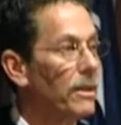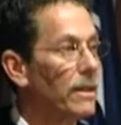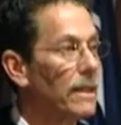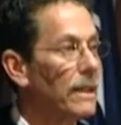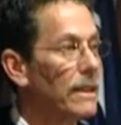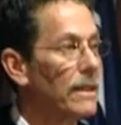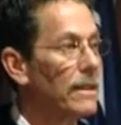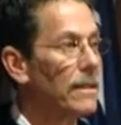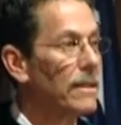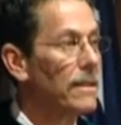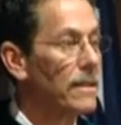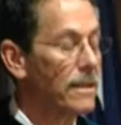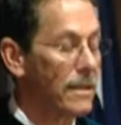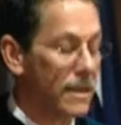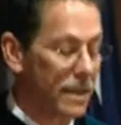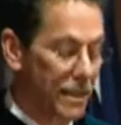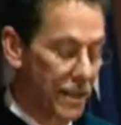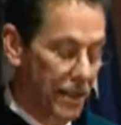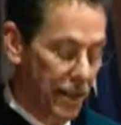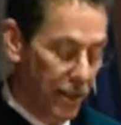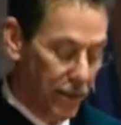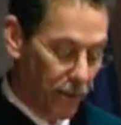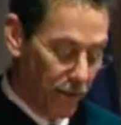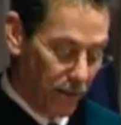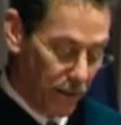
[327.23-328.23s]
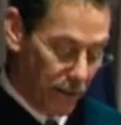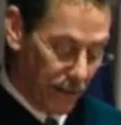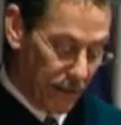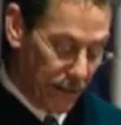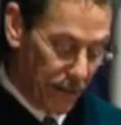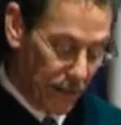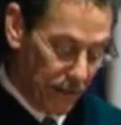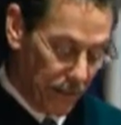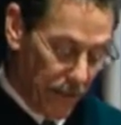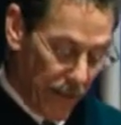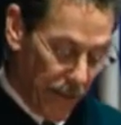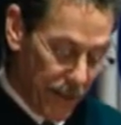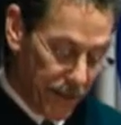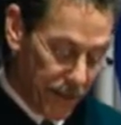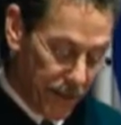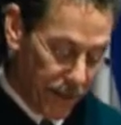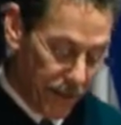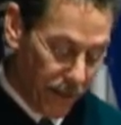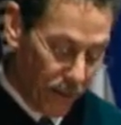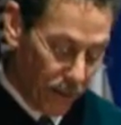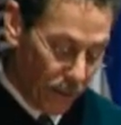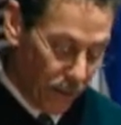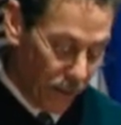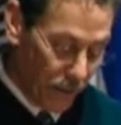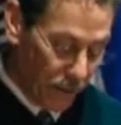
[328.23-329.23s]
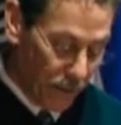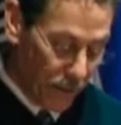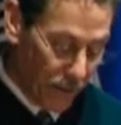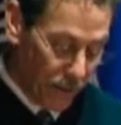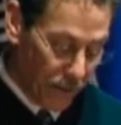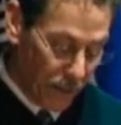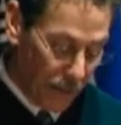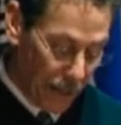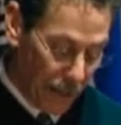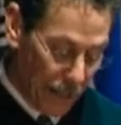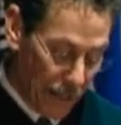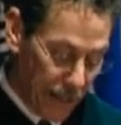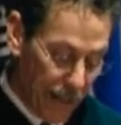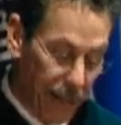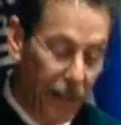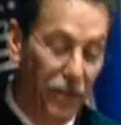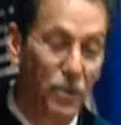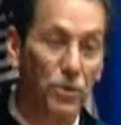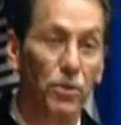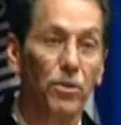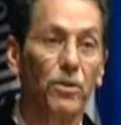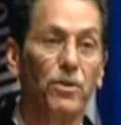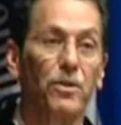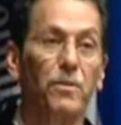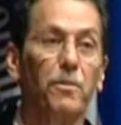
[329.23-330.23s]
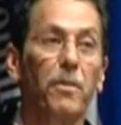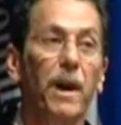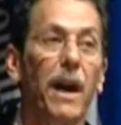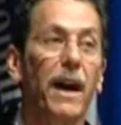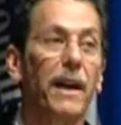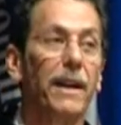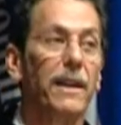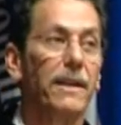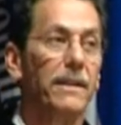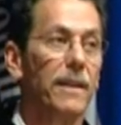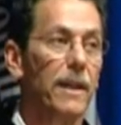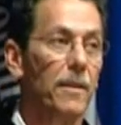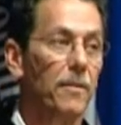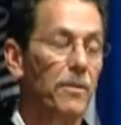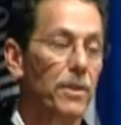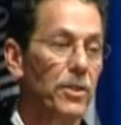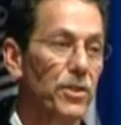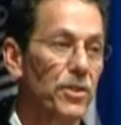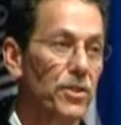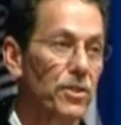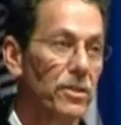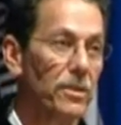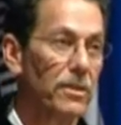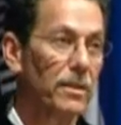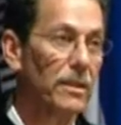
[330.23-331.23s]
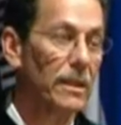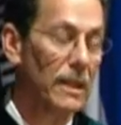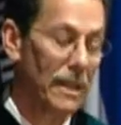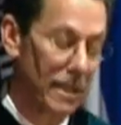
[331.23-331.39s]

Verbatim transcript: This is another amazing hormone that controls body temperature